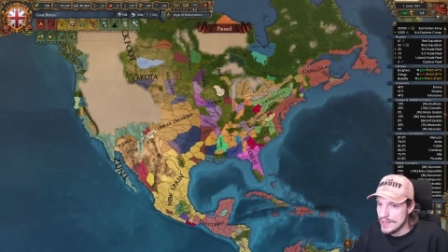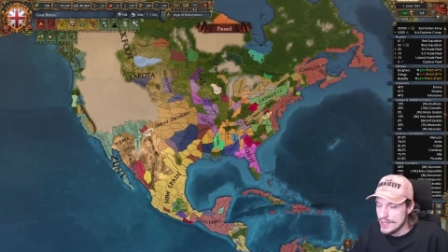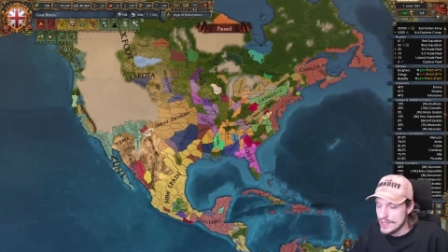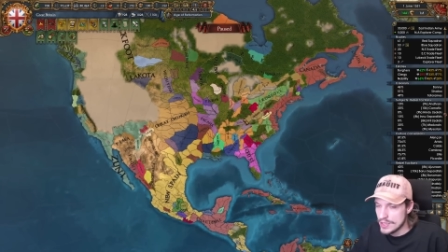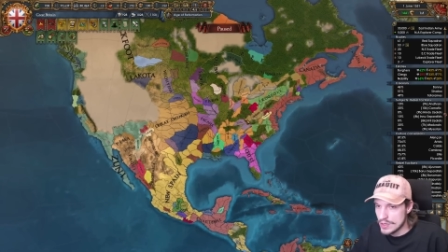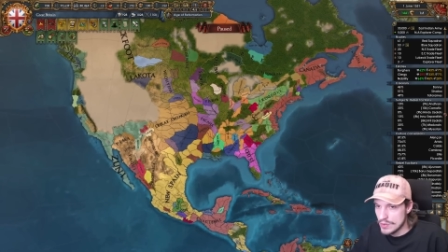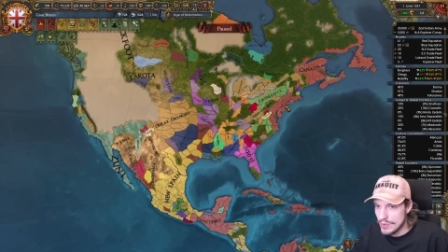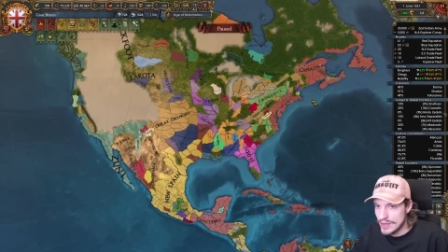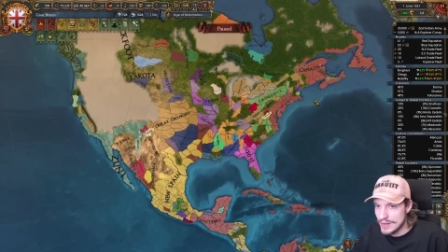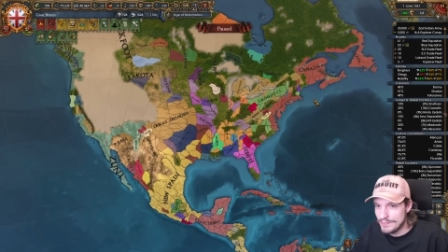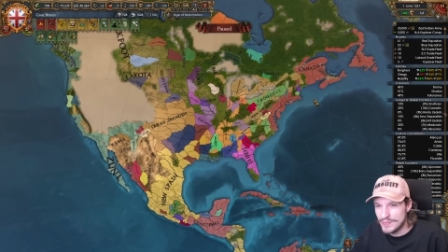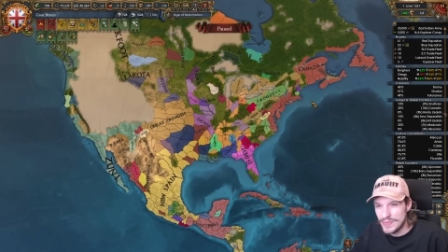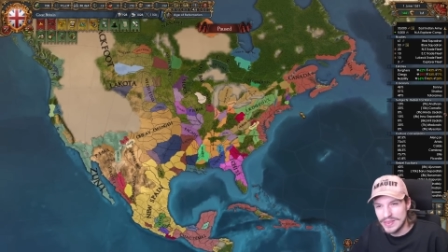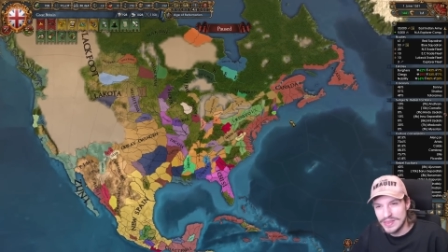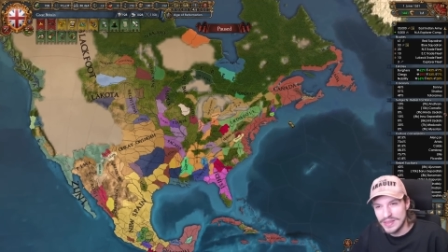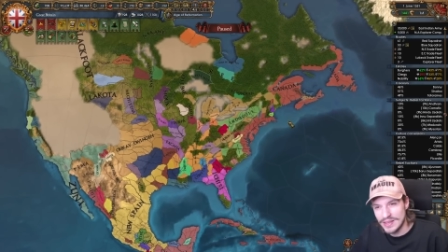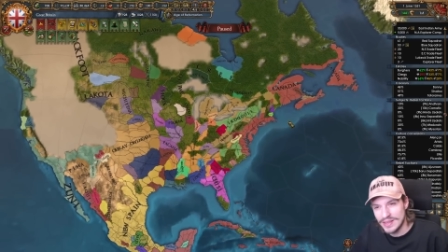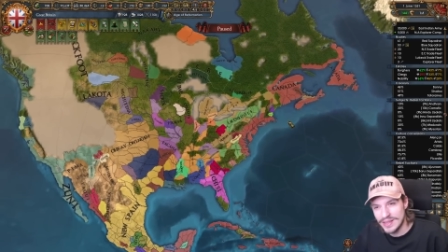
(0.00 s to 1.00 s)
You know what?
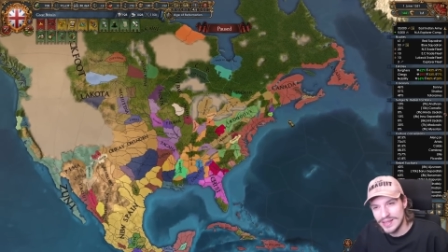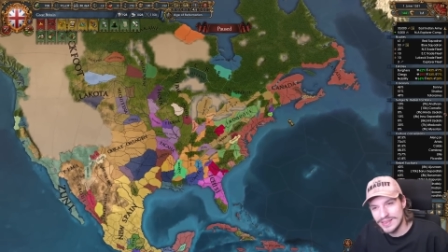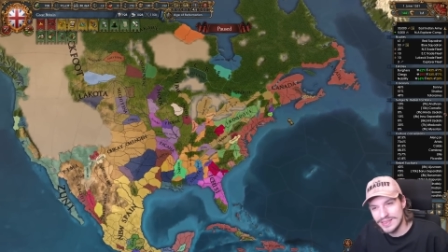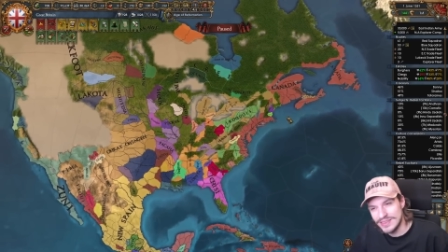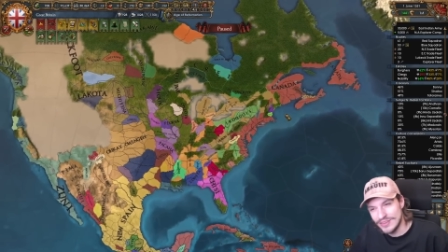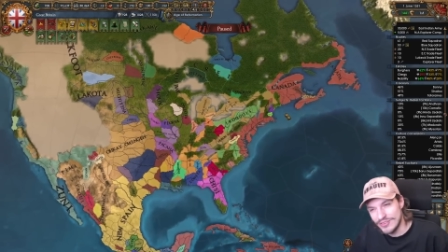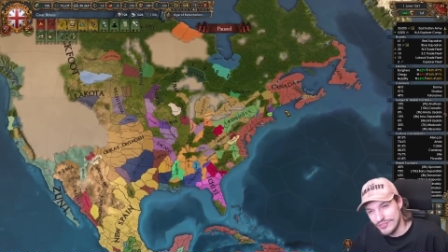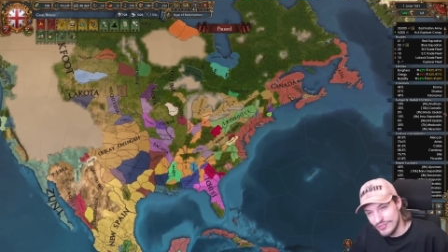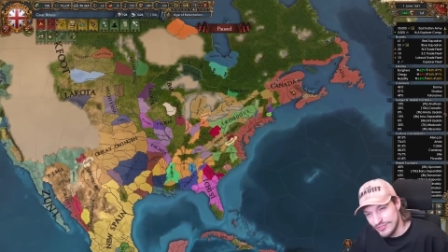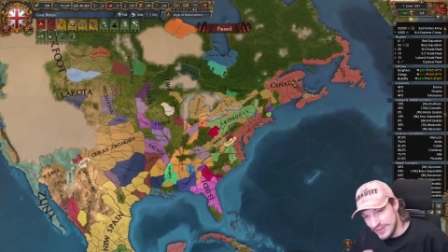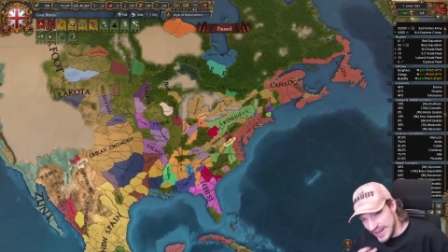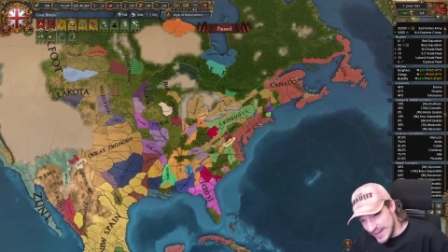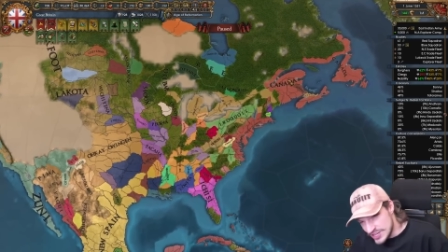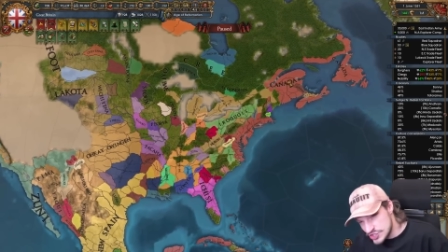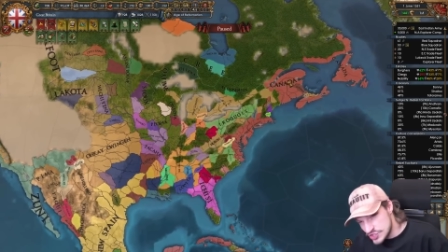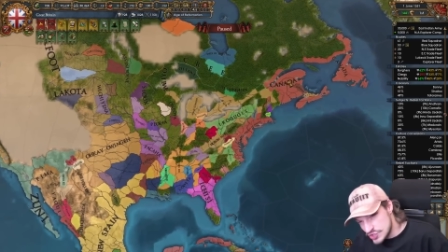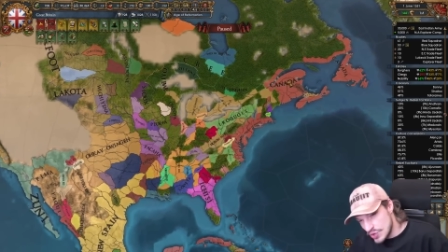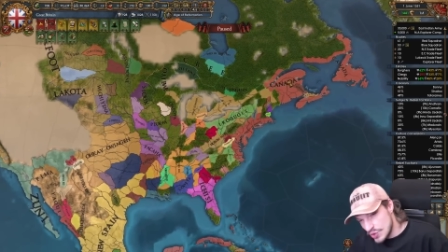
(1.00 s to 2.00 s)
The
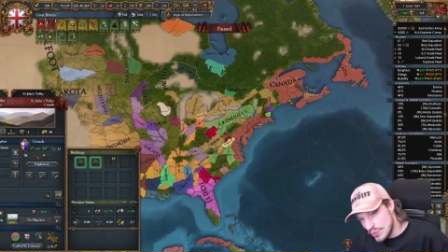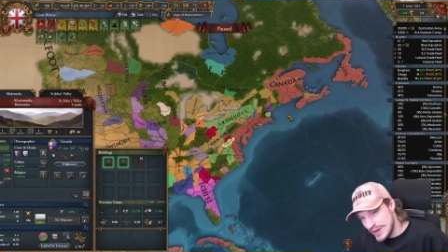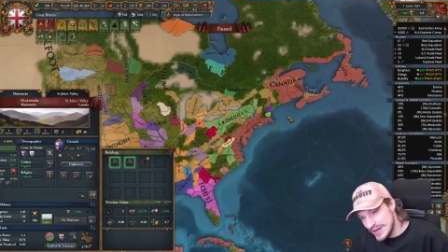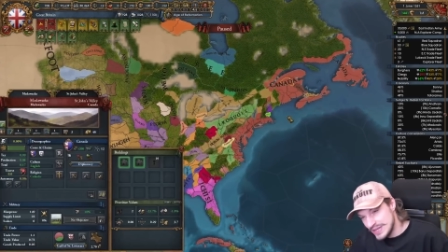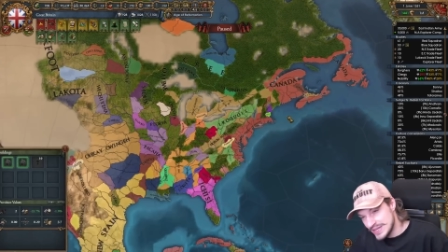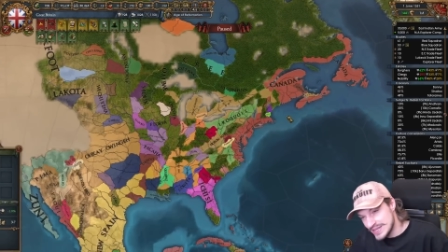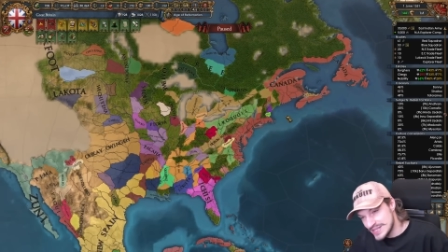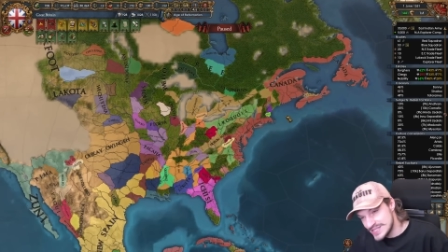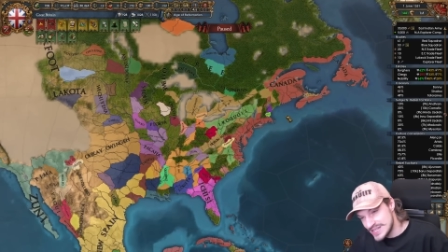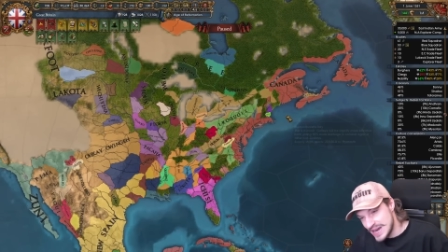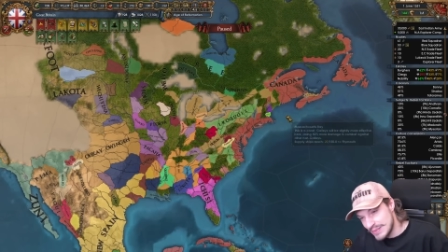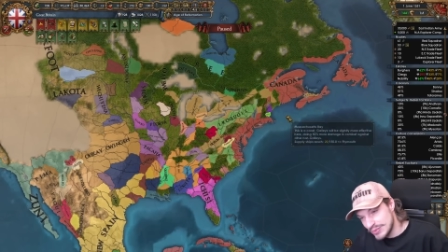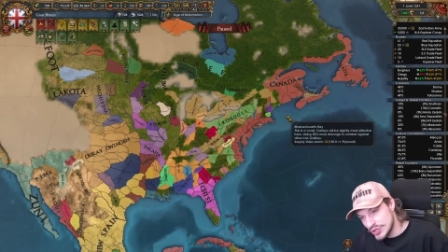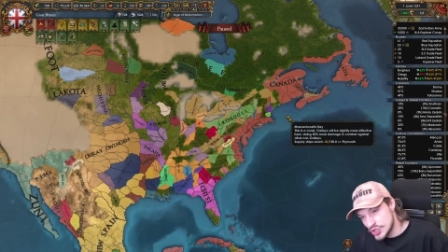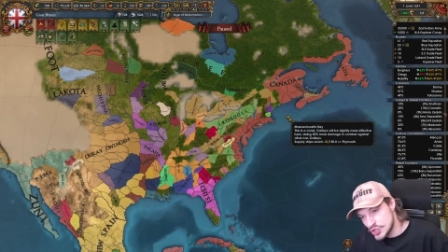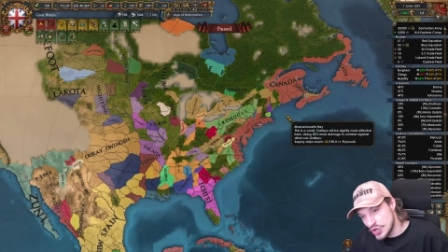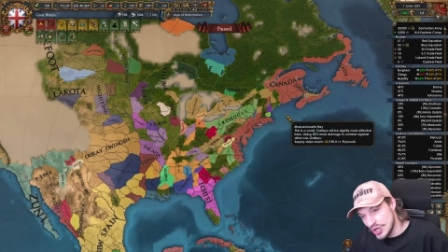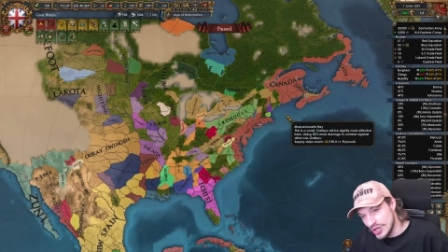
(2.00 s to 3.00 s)
faster way to
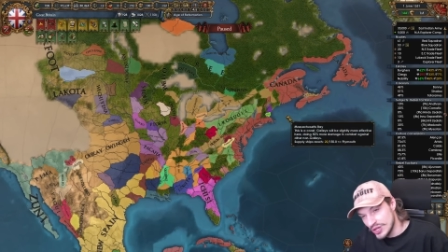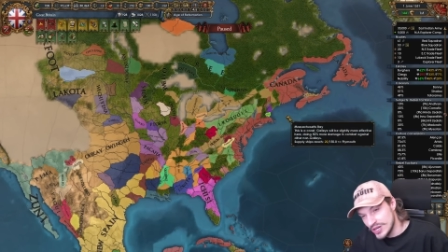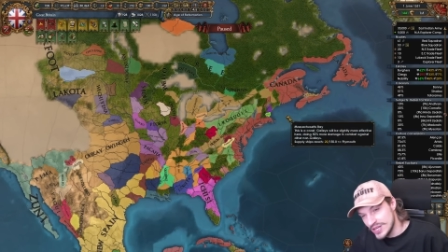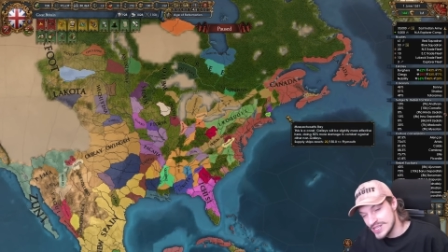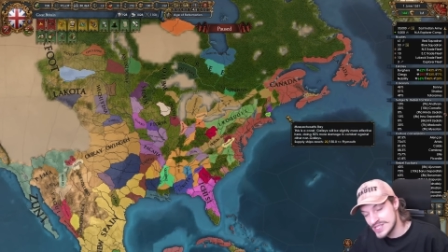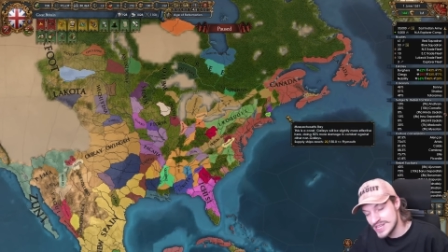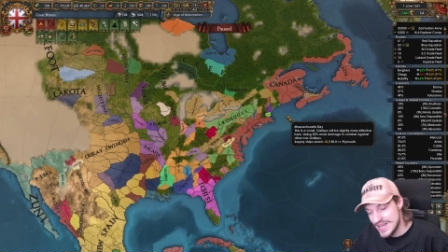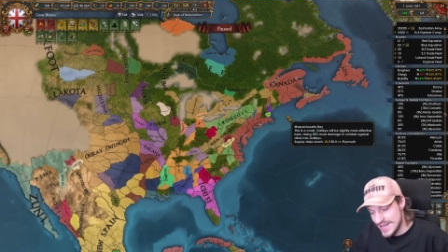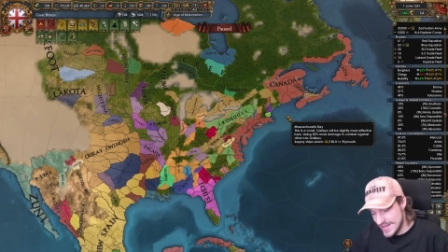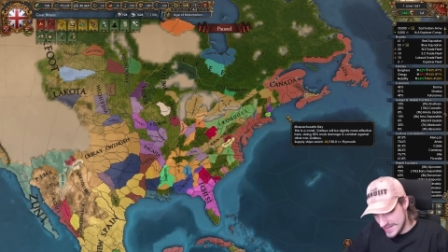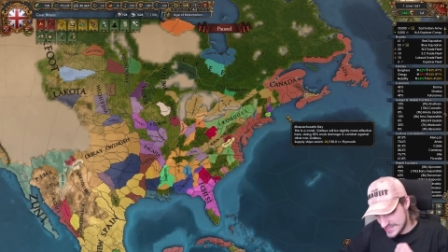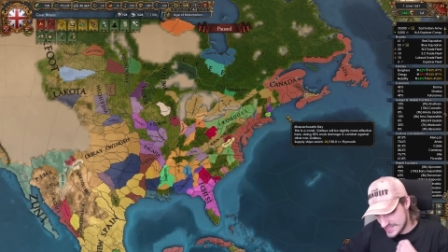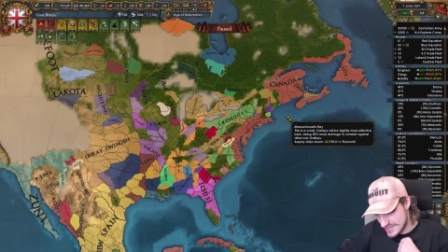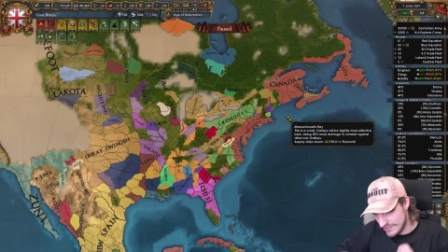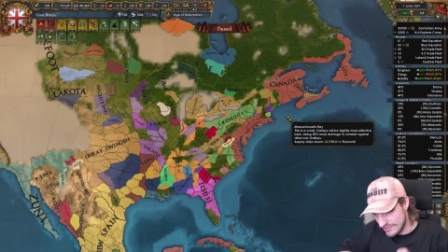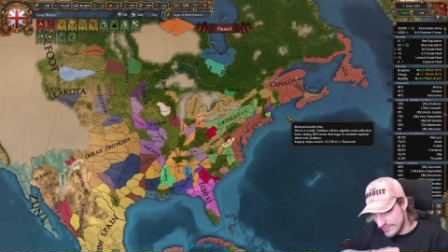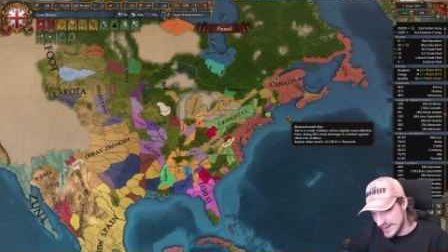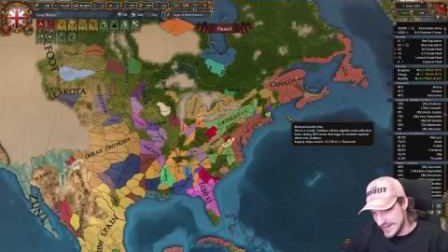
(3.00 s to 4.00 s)
establish colonies is
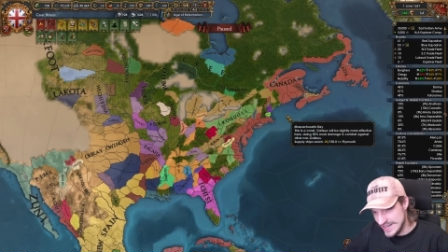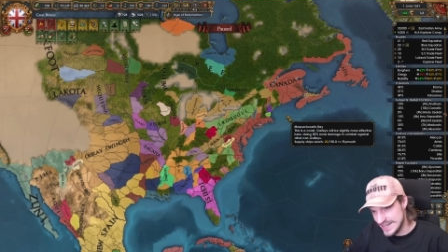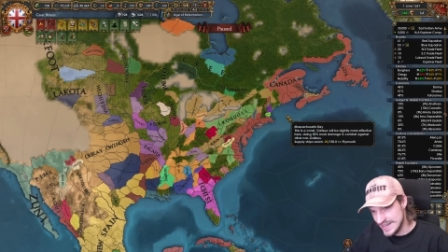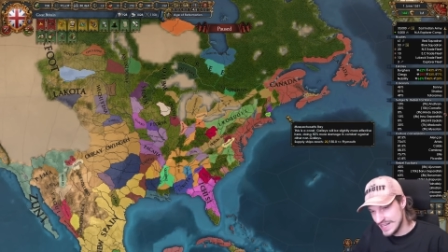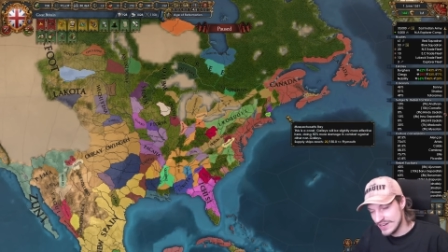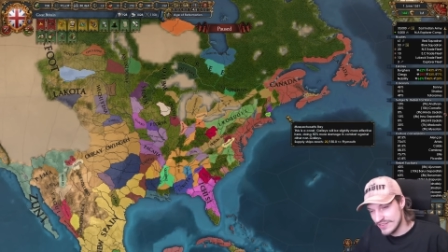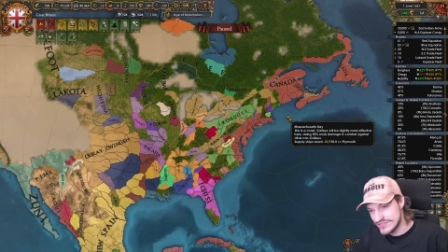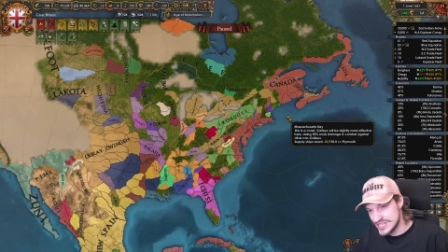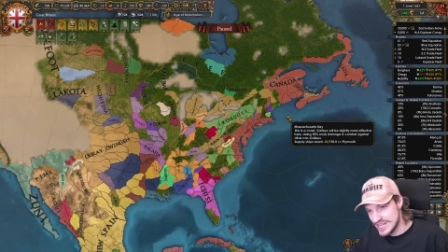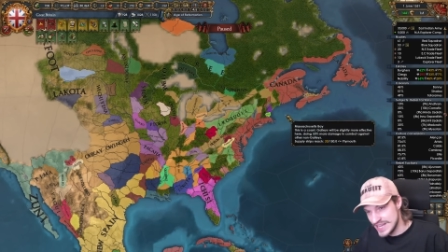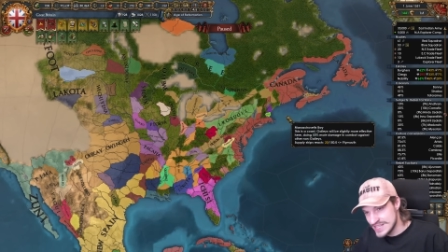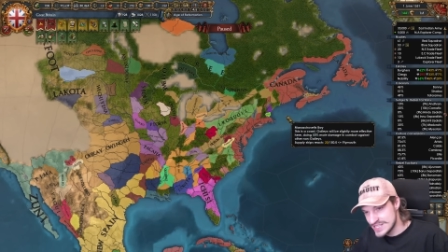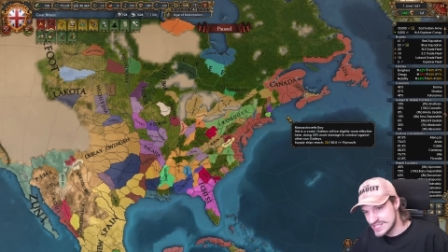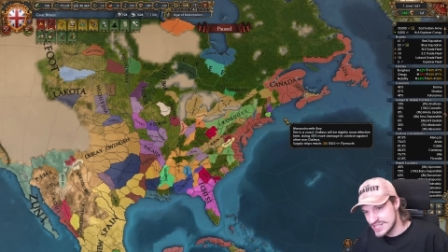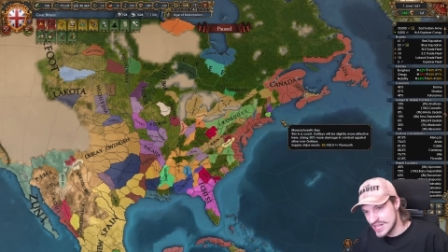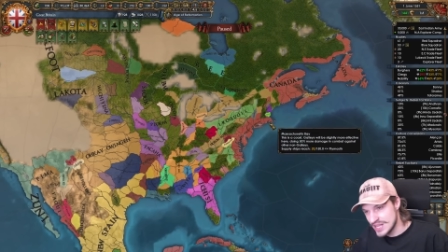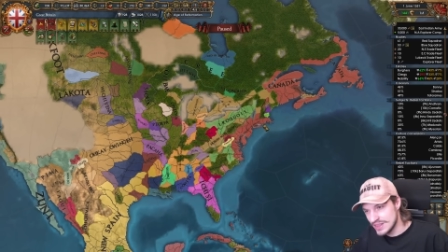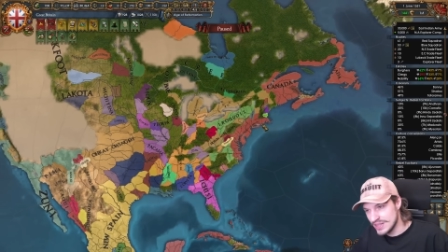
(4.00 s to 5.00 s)
to fight natives
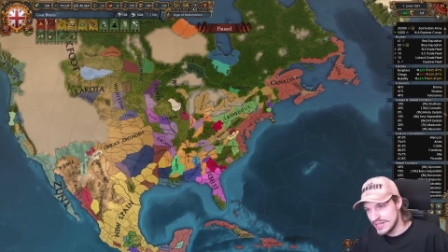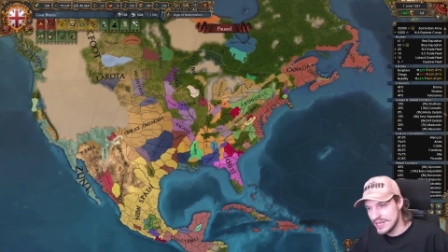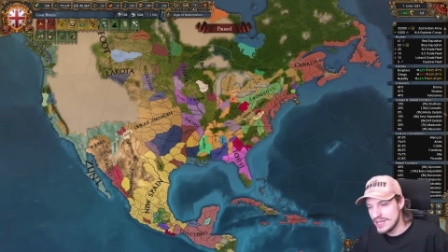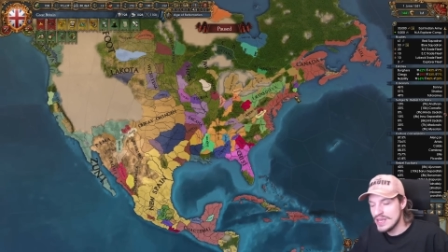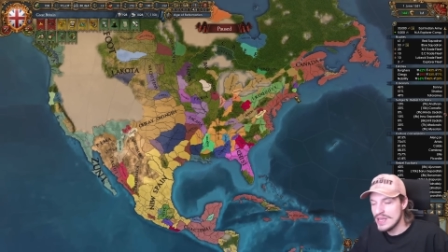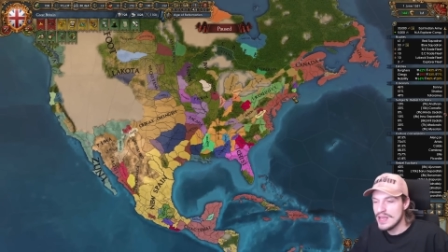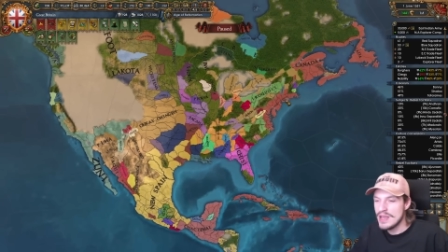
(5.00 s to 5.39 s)
instantly,